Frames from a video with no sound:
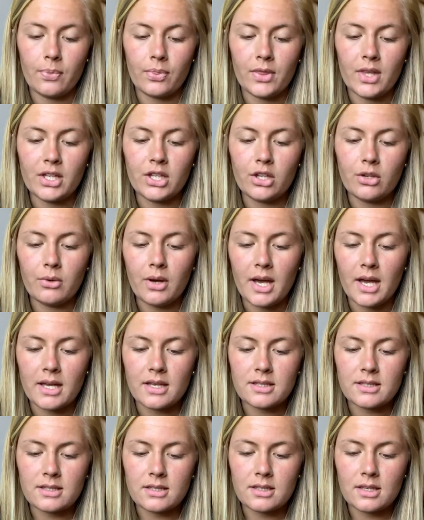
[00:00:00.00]
Then you
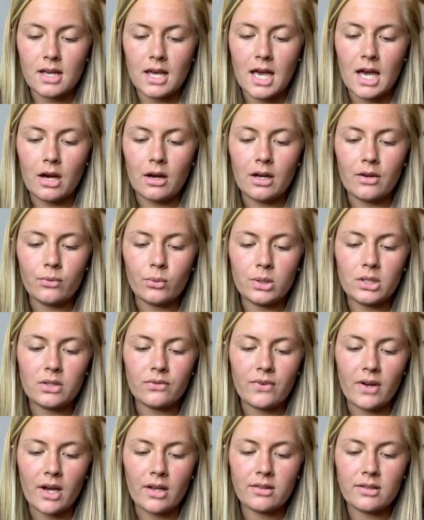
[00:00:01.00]
ask, how have we
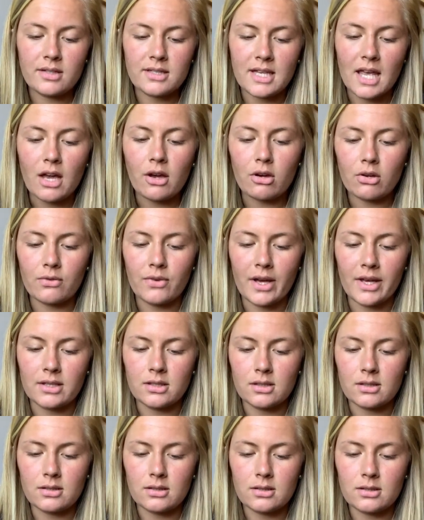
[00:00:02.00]
defiled the
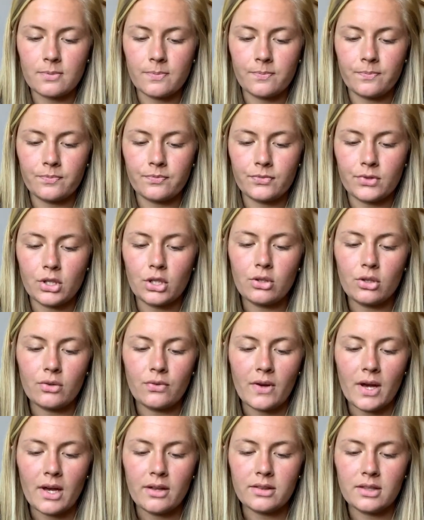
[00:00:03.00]
sacrifices? You
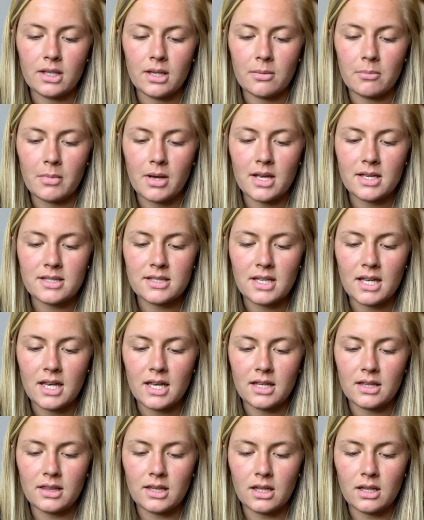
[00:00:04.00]
defiled them by
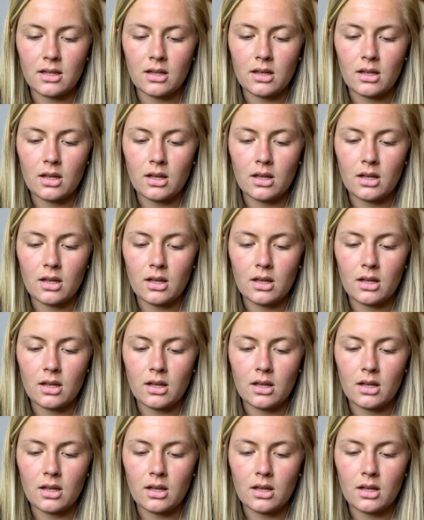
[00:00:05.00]
saying,